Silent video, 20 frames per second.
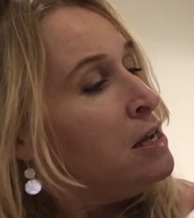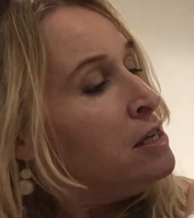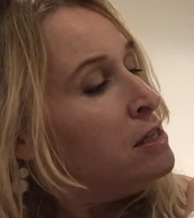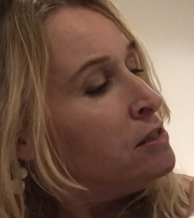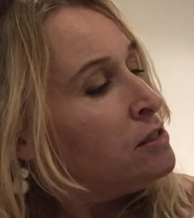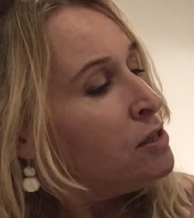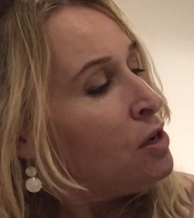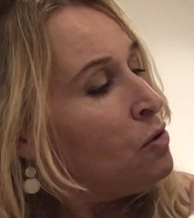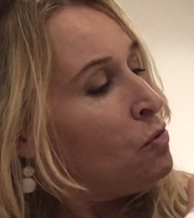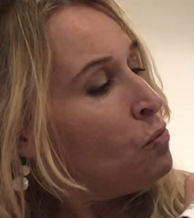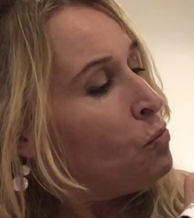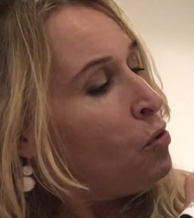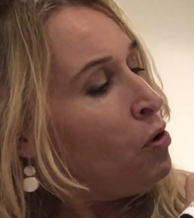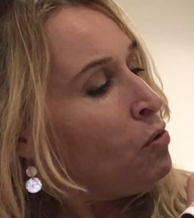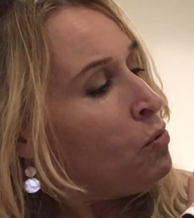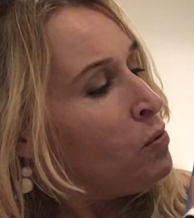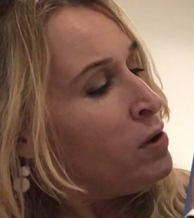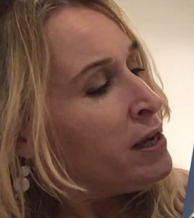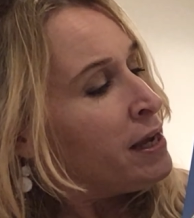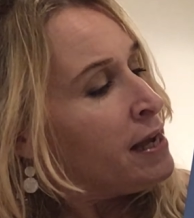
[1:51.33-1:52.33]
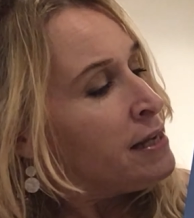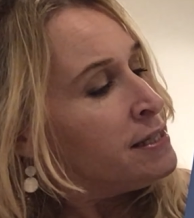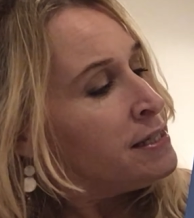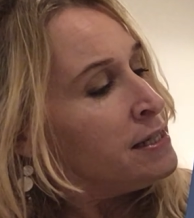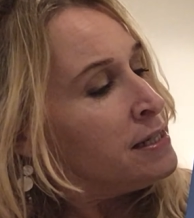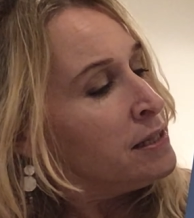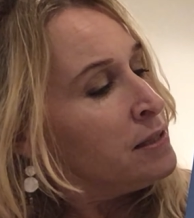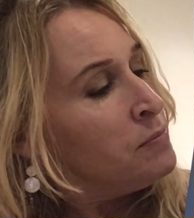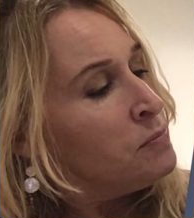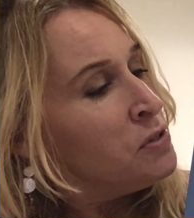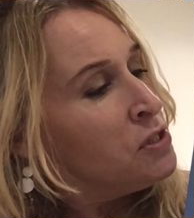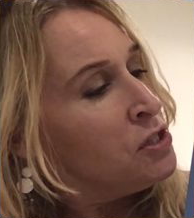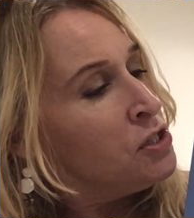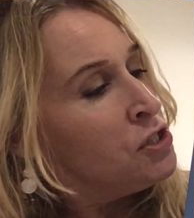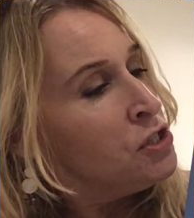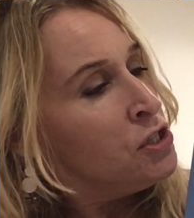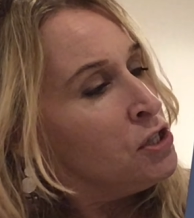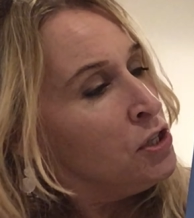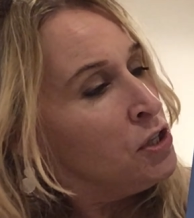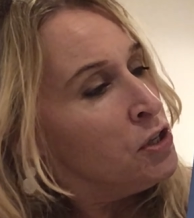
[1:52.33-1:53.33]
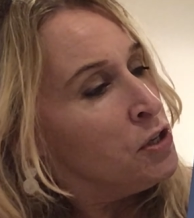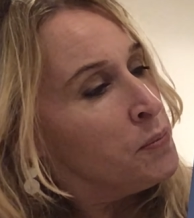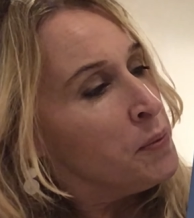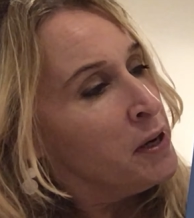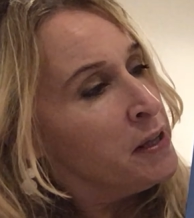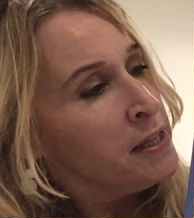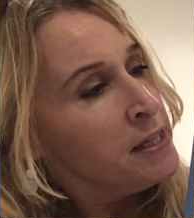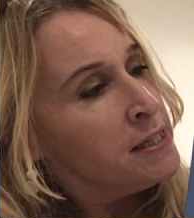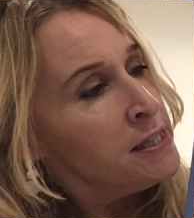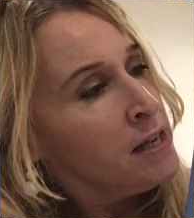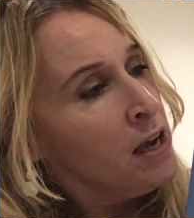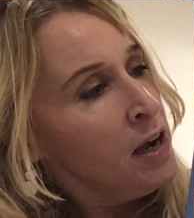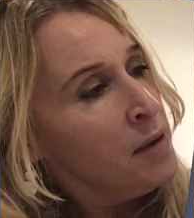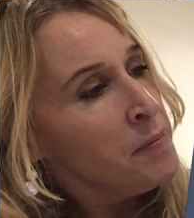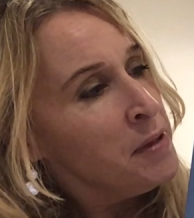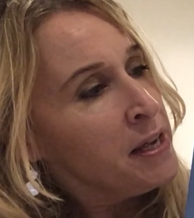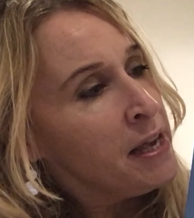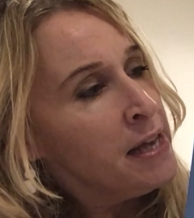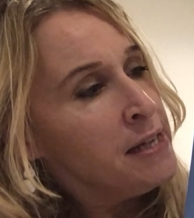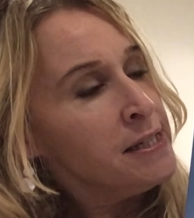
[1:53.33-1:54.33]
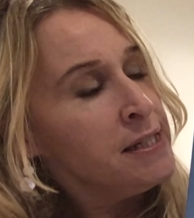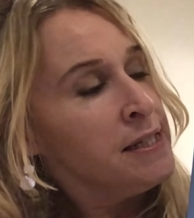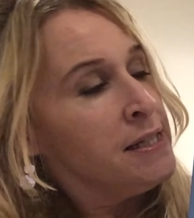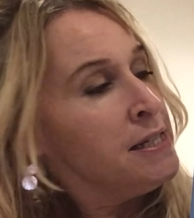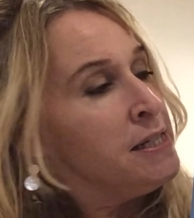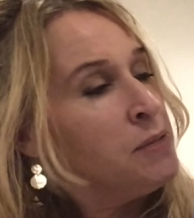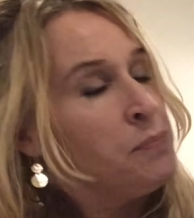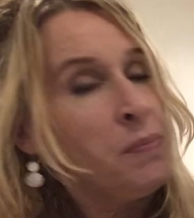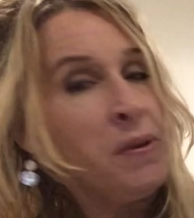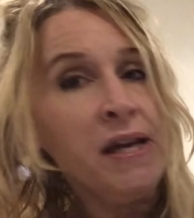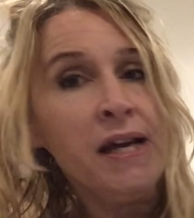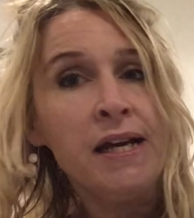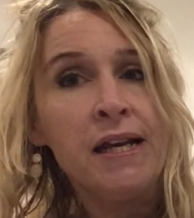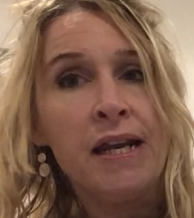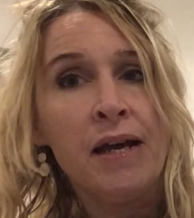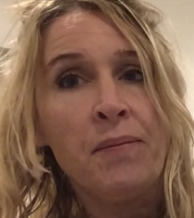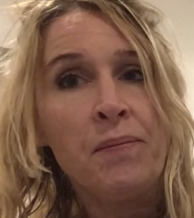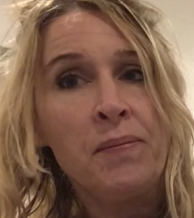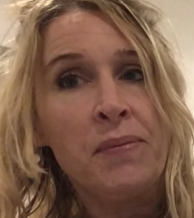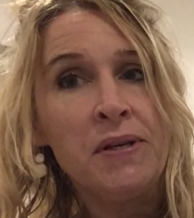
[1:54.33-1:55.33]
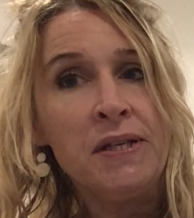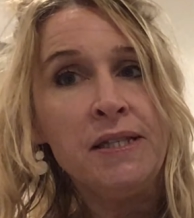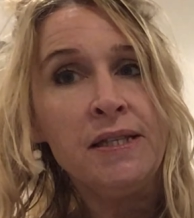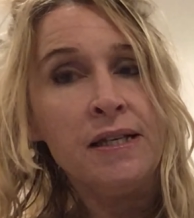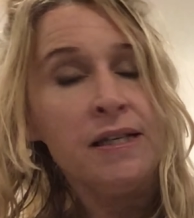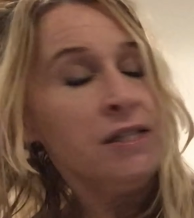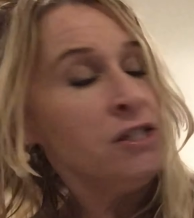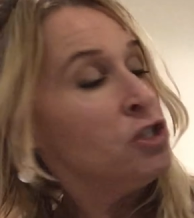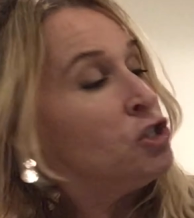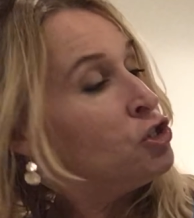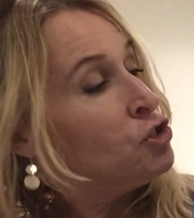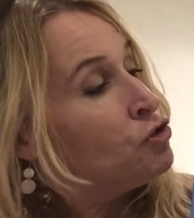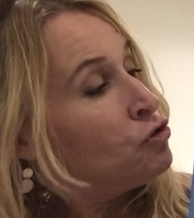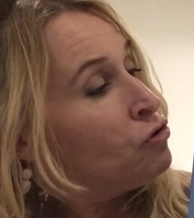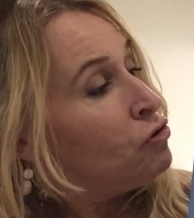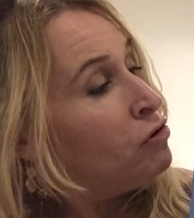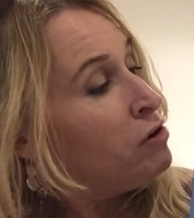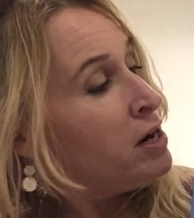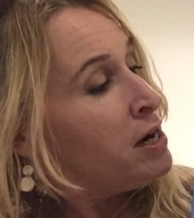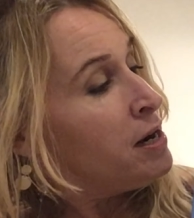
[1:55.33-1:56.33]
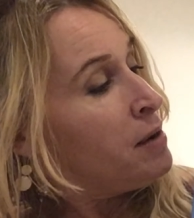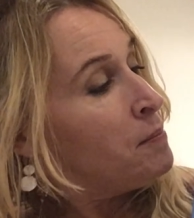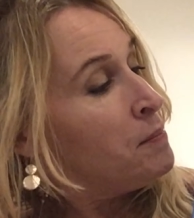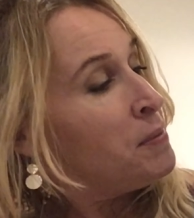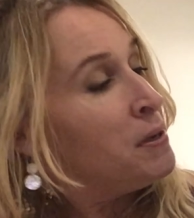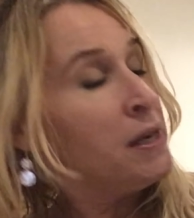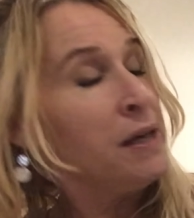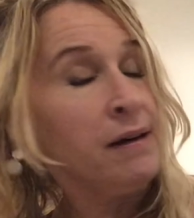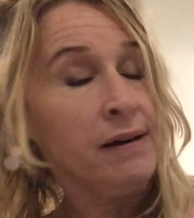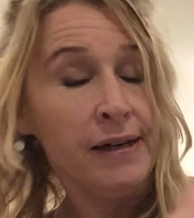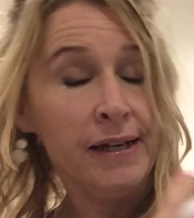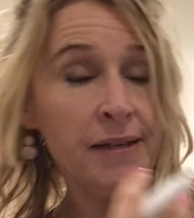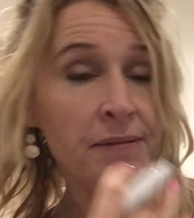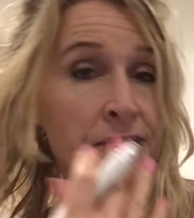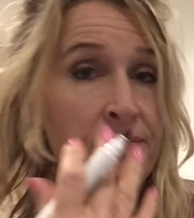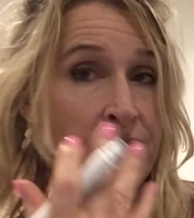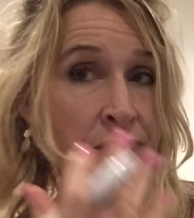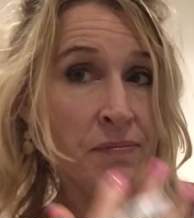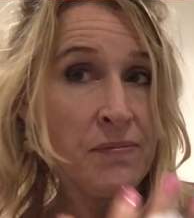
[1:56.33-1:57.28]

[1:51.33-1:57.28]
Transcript: So what we're getting them to do by the time they get to these bigger numbers is to draw a number line.